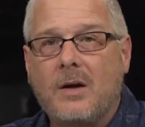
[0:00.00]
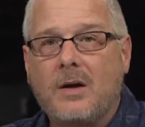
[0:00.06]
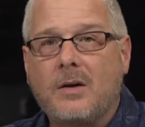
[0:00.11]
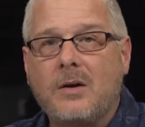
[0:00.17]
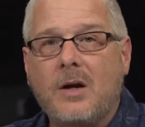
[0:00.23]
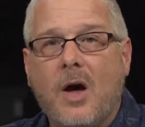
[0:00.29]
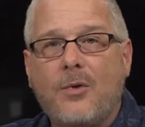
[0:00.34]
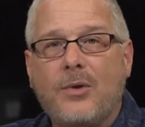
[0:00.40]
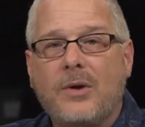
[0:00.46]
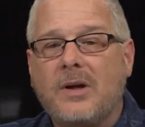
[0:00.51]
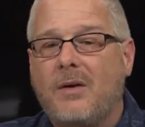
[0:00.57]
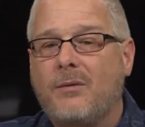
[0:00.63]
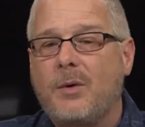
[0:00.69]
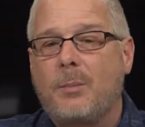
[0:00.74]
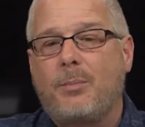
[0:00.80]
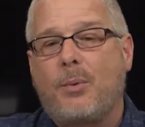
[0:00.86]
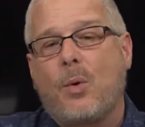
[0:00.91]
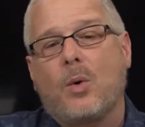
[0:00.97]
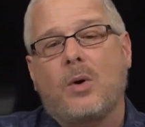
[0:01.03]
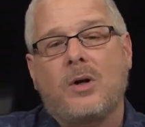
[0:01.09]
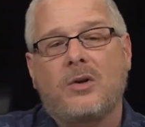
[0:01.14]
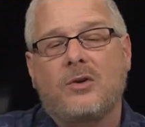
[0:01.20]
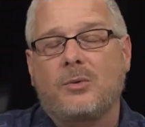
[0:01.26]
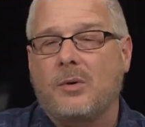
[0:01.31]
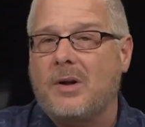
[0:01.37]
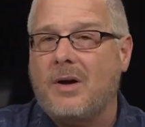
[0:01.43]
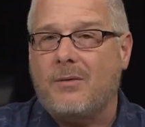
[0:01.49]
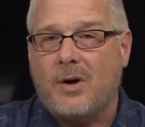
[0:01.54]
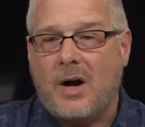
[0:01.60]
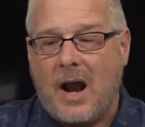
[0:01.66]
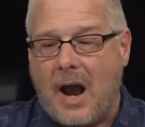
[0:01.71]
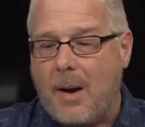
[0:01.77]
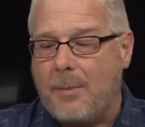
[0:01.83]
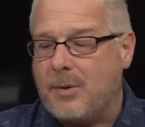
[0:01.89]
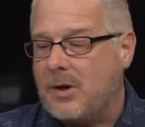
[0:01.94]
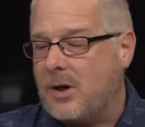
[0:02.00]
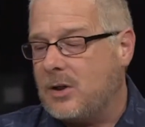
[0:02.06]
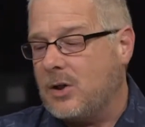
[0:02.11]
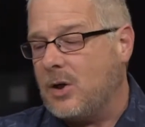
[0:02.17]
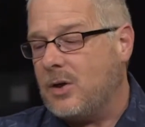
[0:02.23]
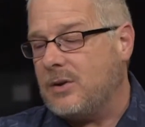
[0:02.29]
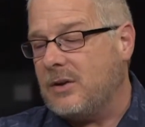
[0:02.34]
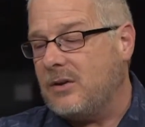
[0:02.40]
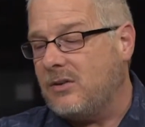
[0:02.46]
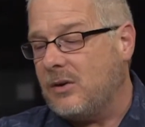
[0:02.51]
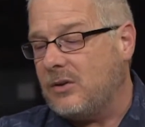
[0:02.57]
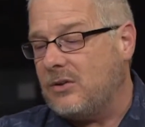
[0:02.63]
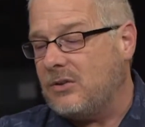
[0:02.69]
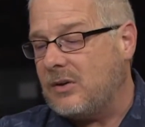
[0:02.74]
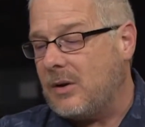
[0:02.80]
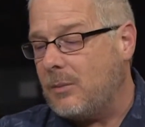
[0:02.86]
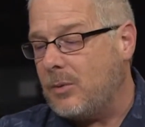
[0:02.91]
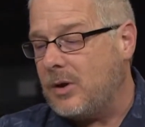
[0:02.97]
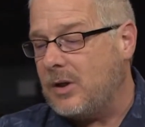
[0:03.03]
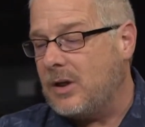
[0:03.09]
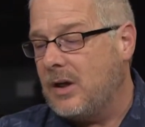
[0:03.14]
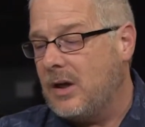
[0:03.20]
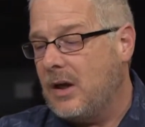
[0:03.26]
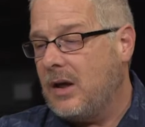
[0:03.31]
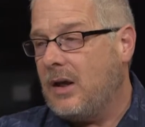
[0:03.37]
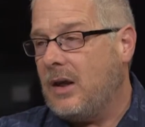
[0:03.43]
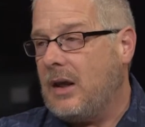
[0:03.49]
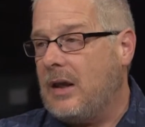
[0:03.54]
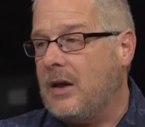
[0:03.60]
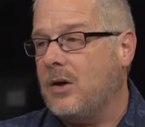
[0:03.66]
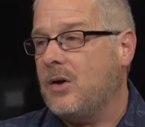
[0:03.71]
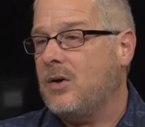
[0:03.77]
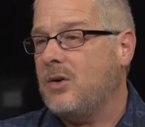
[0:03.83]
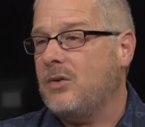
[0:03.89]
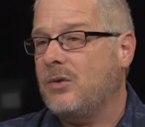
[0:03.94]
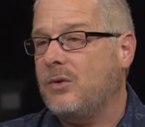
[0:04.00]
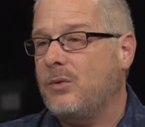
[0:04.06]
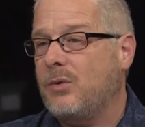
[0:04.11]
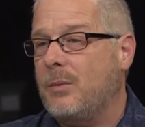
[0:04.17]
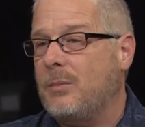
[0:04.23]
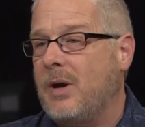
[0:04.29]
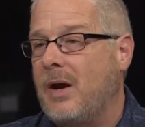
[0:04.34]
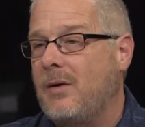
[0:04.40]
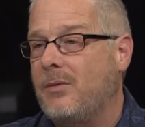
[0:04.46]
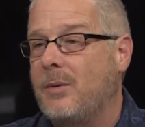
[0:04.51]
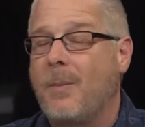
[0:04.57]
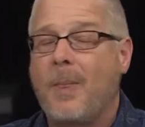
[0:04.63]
Nothing of importance will ever happen on earth until someone hears from heaven.